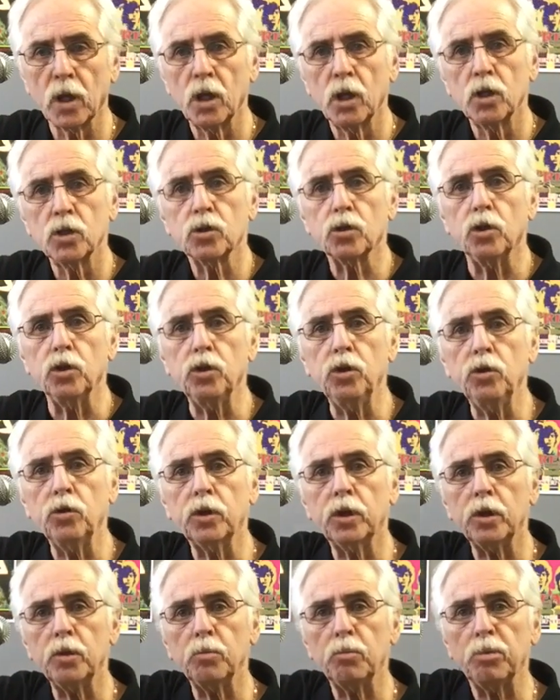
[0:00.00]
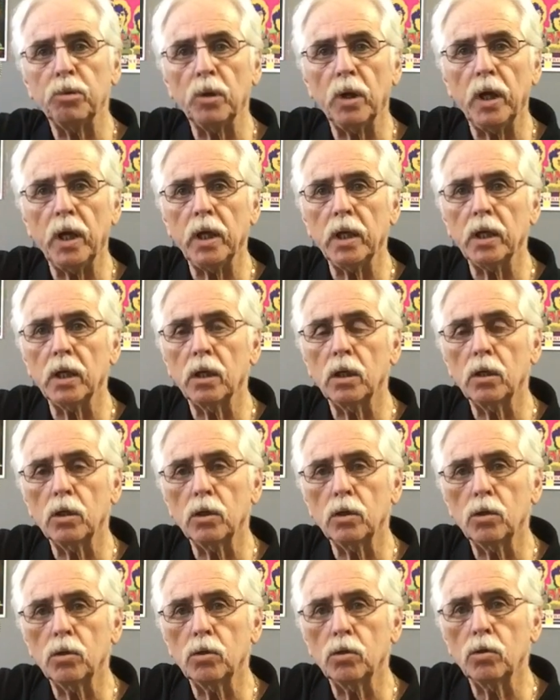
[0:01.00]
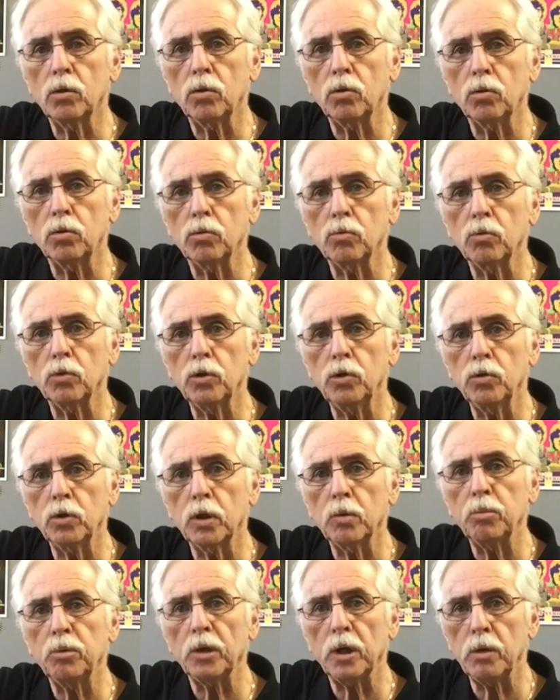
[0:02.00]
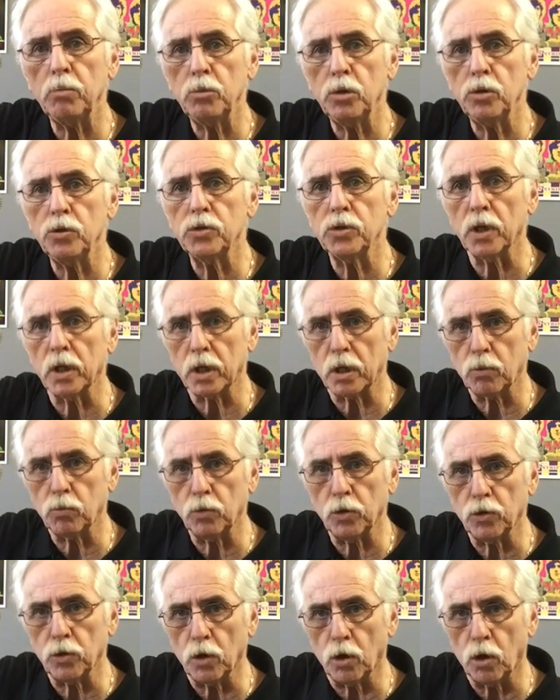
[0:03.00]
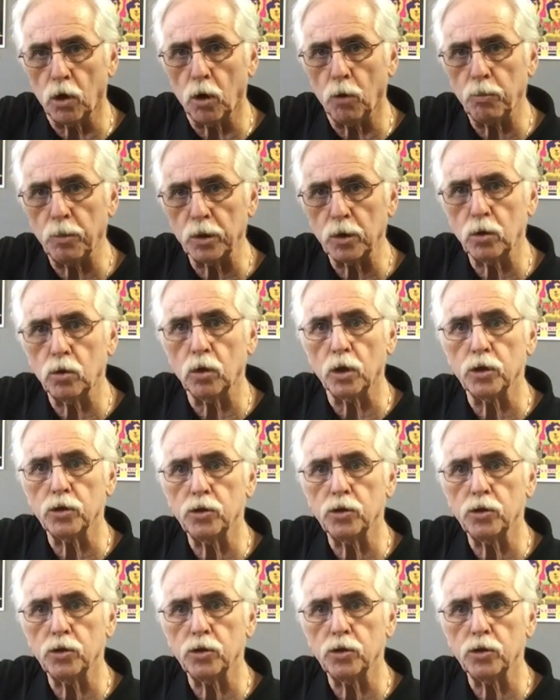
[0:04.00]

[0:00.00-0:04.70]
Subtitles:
So you can play music with open chords.